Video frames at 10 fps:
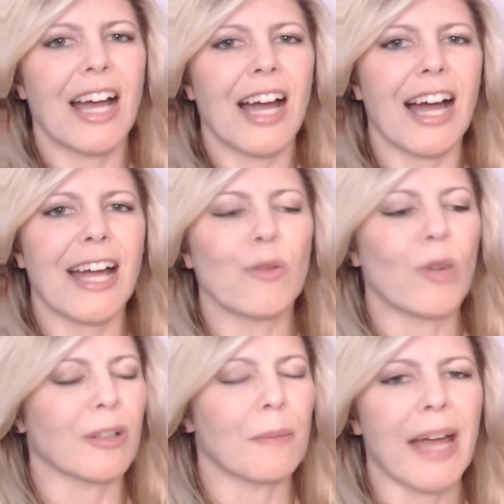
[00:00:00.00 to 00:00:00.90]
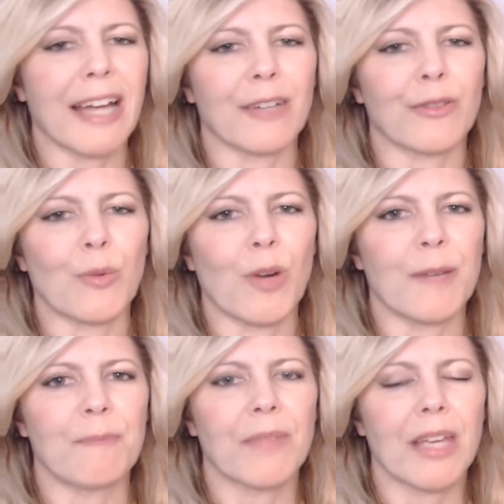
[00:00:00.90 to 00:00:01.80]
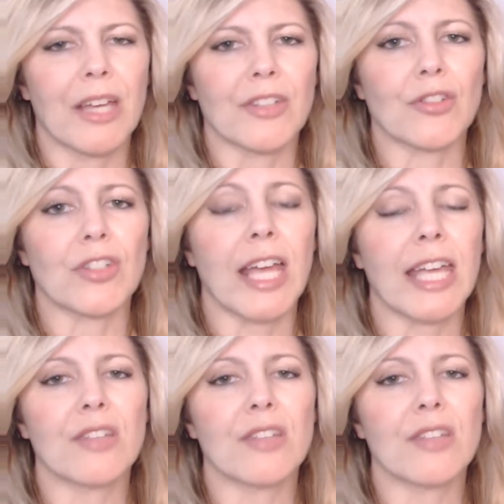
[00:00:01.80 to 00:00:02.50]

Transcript: Hi, welcome back everyone. So today